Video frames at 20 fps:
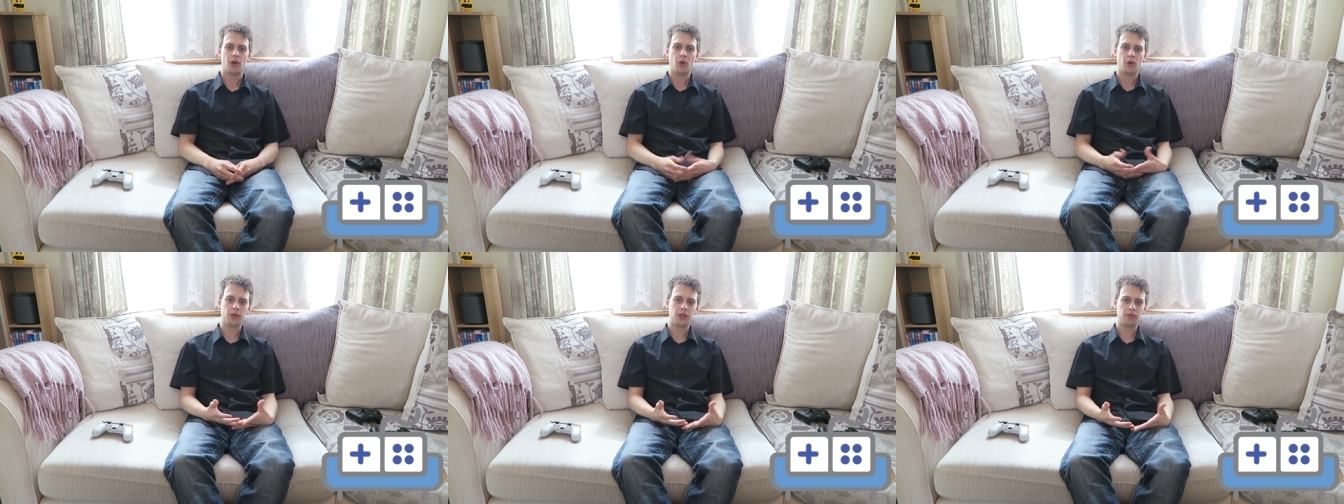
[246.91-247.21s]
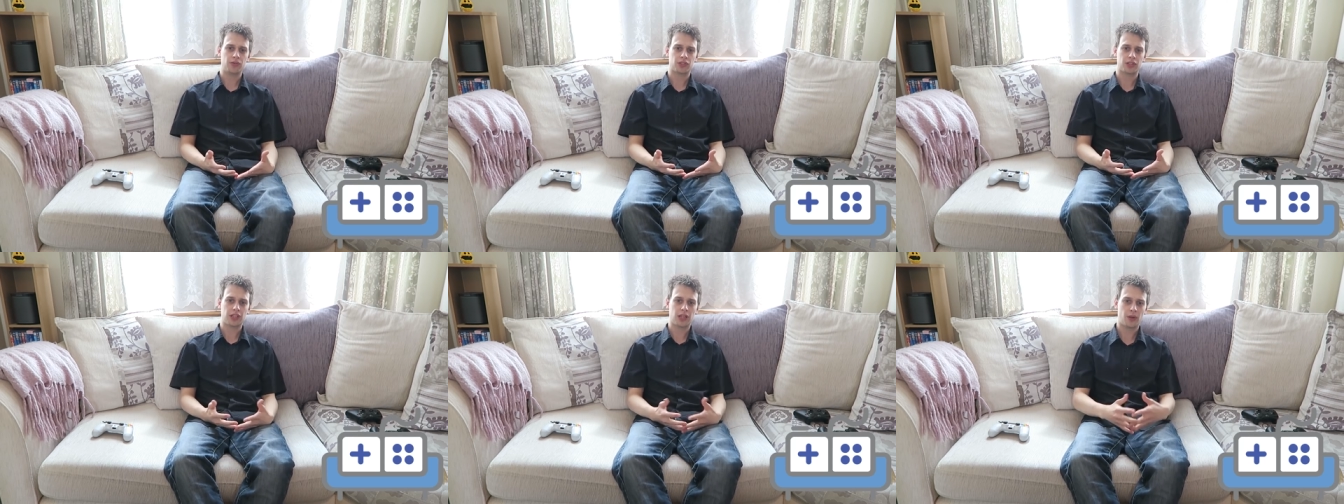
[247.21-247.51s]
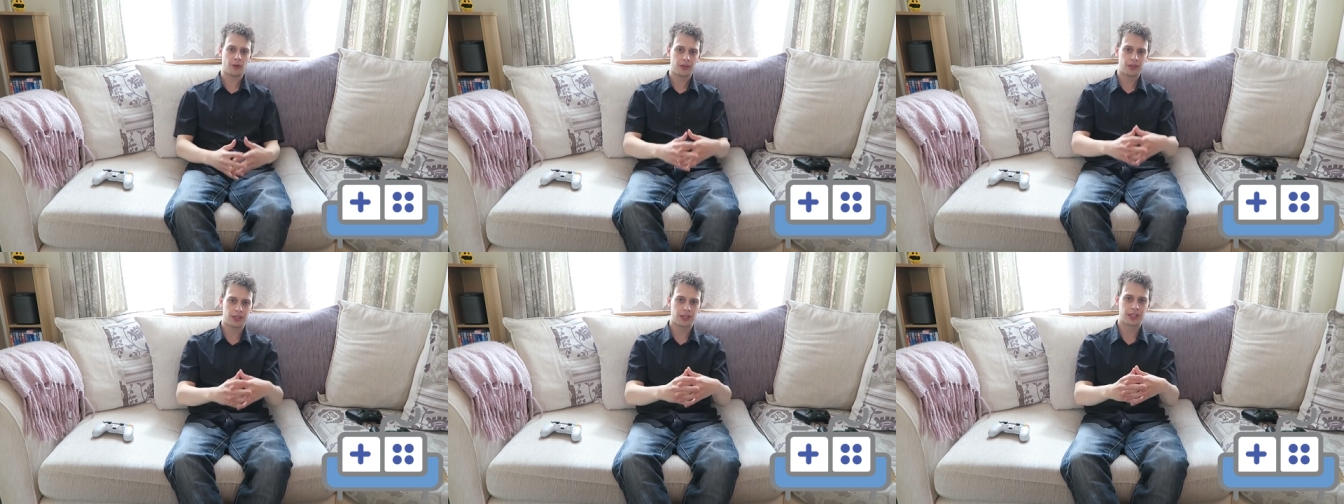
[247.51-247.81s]
Although
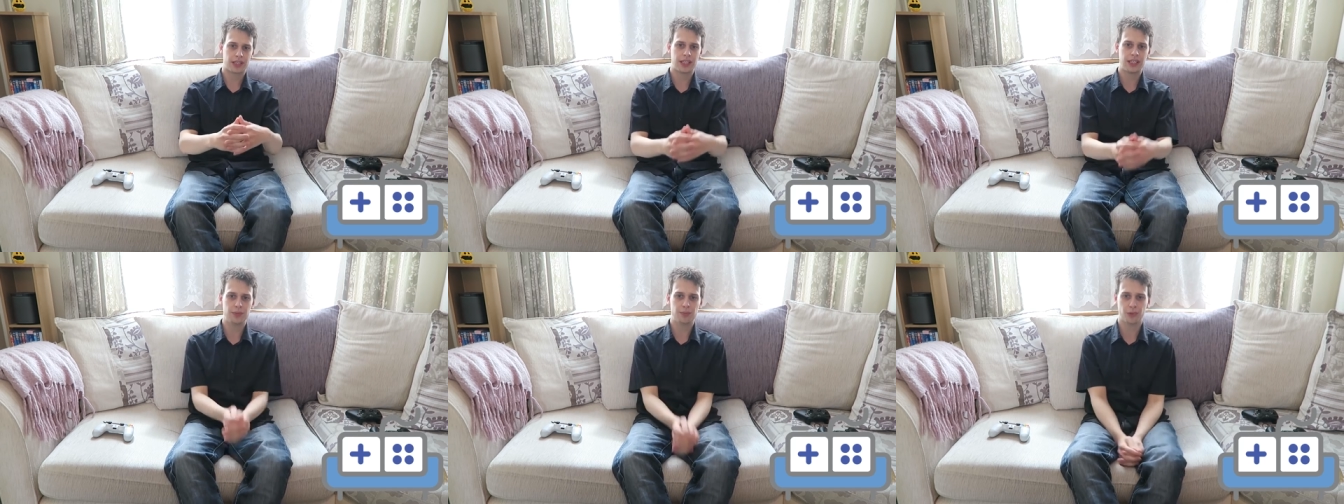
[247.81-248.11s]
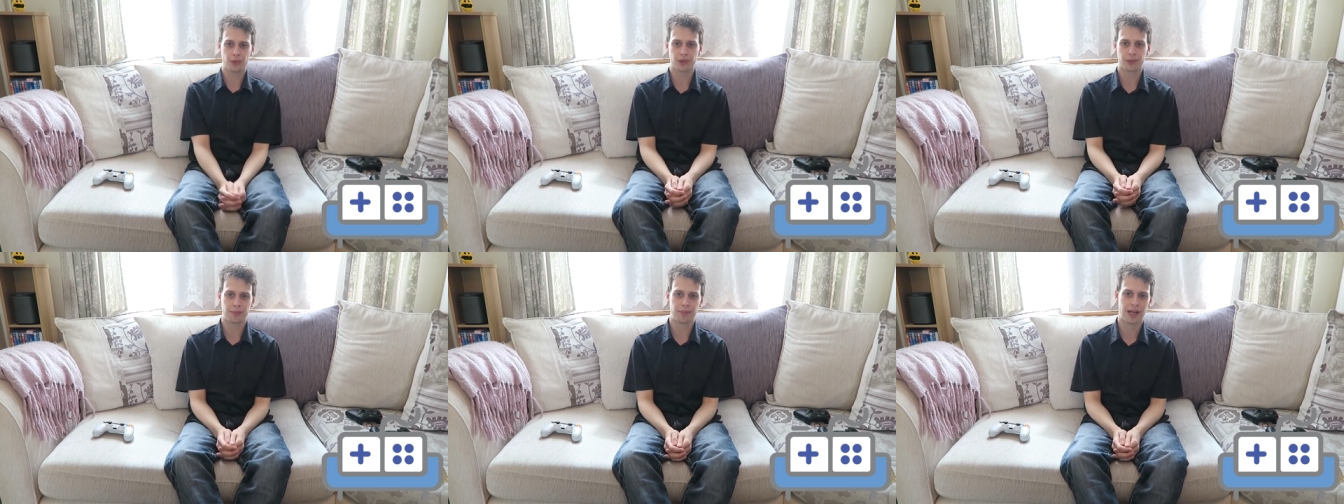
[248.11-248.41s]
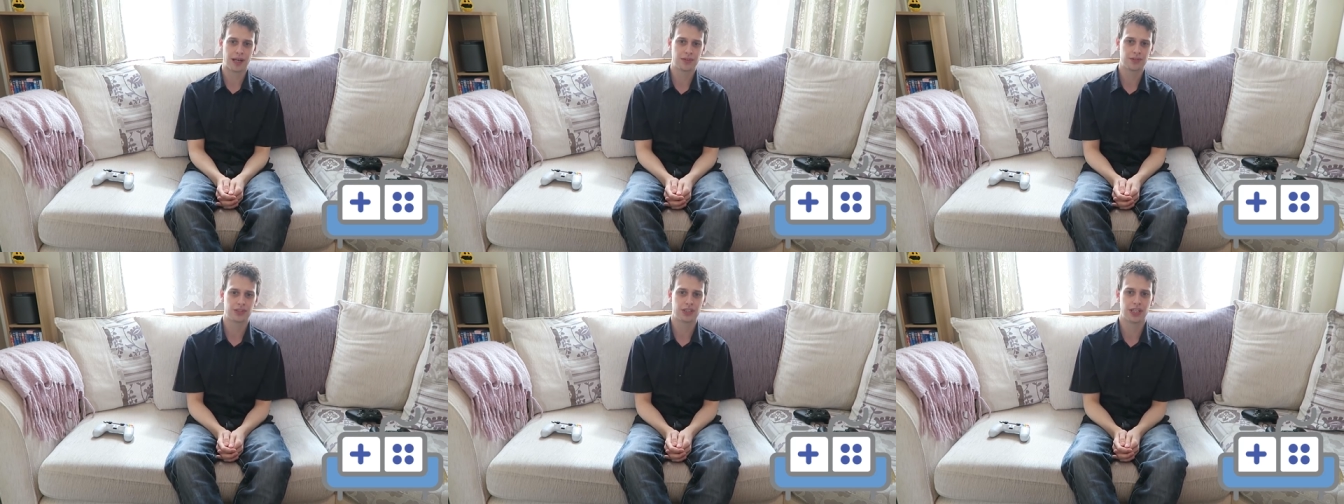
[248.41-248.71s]
slower than a keyboard and
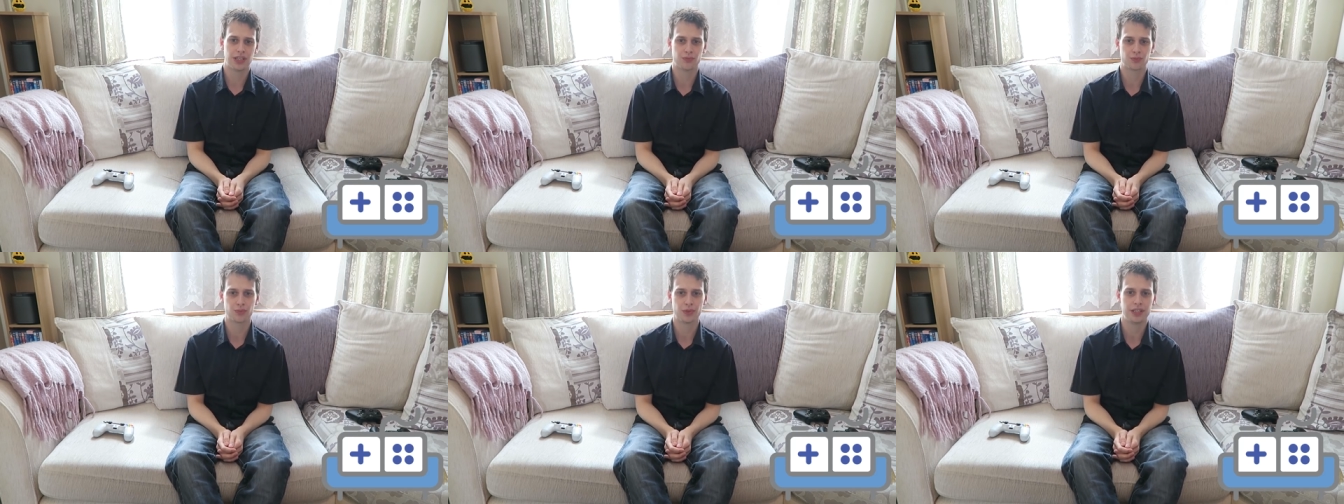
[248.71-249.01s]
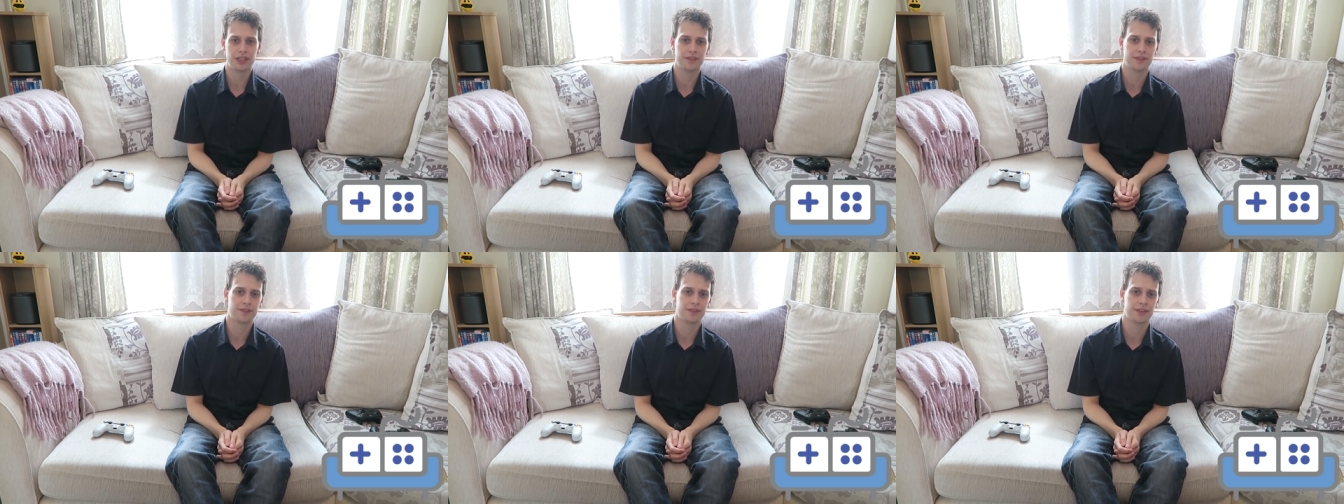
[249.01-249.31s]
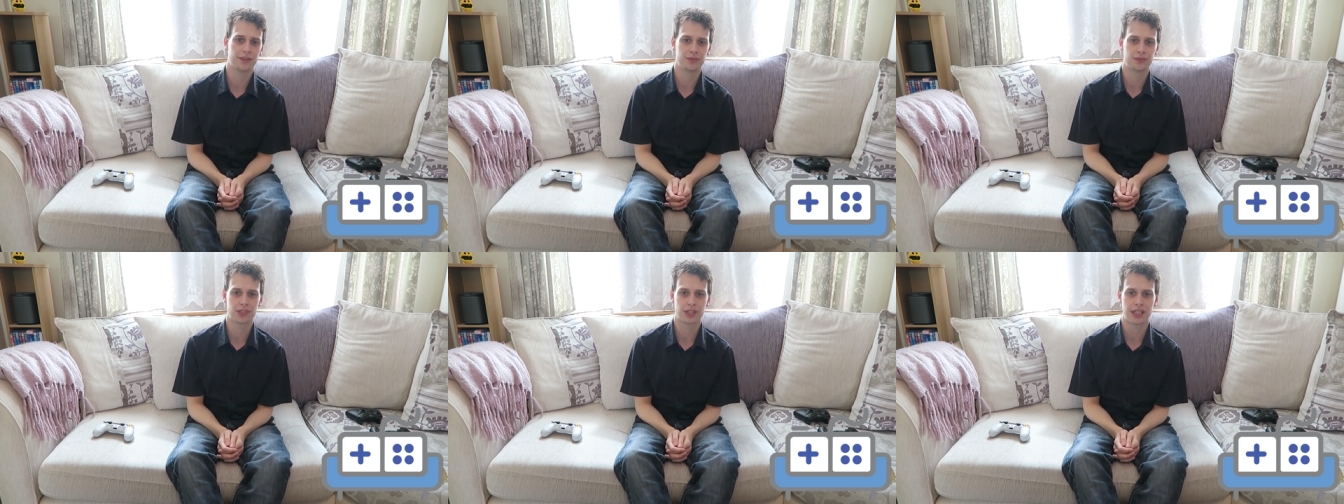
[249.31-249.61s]
mouse, it really
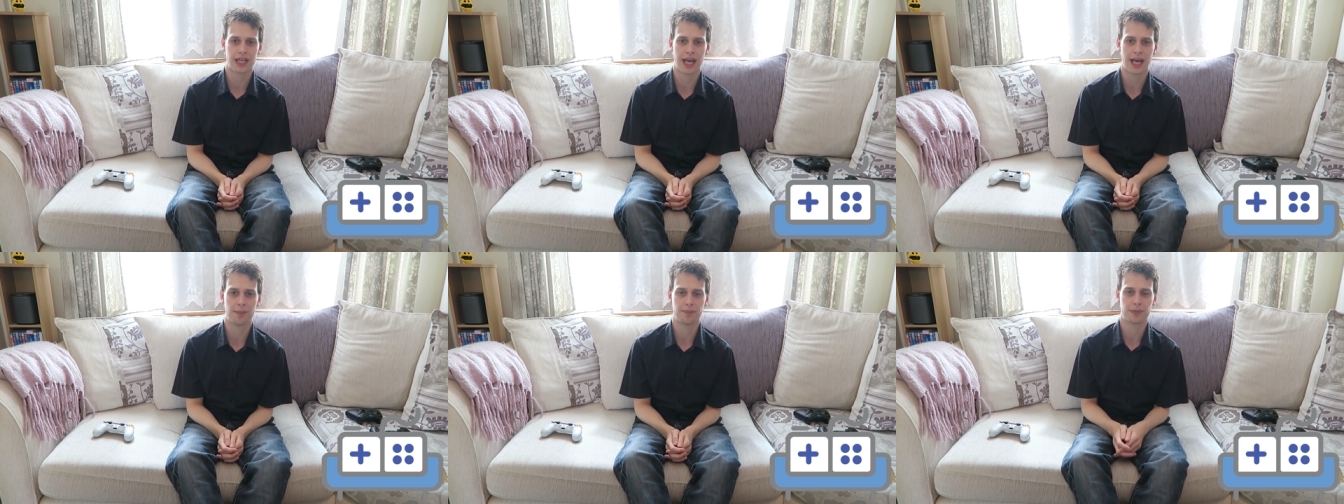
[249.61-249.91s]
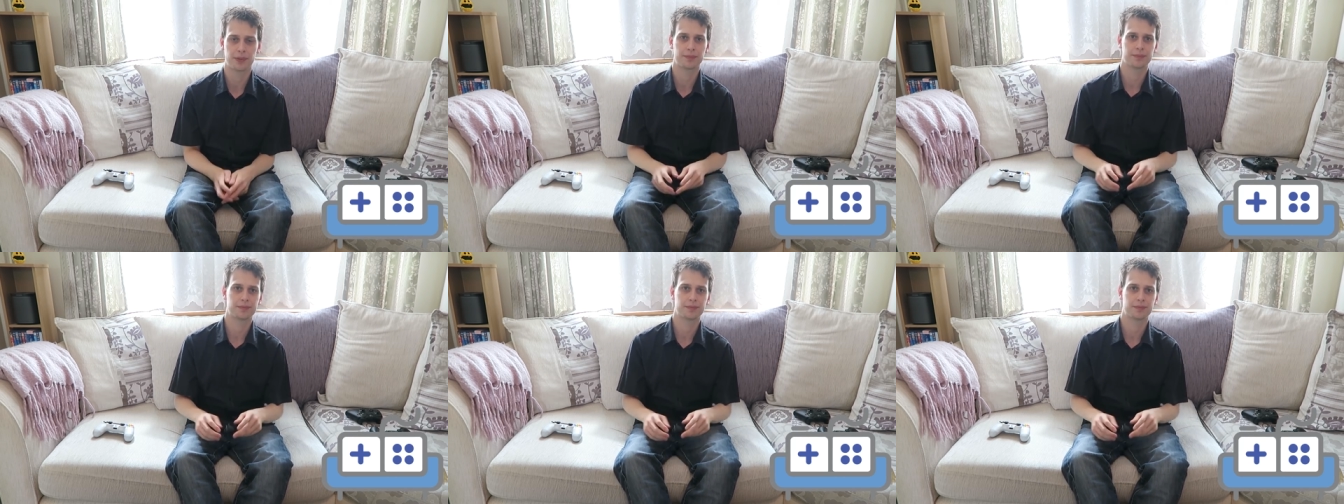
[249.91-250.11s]
fills the gap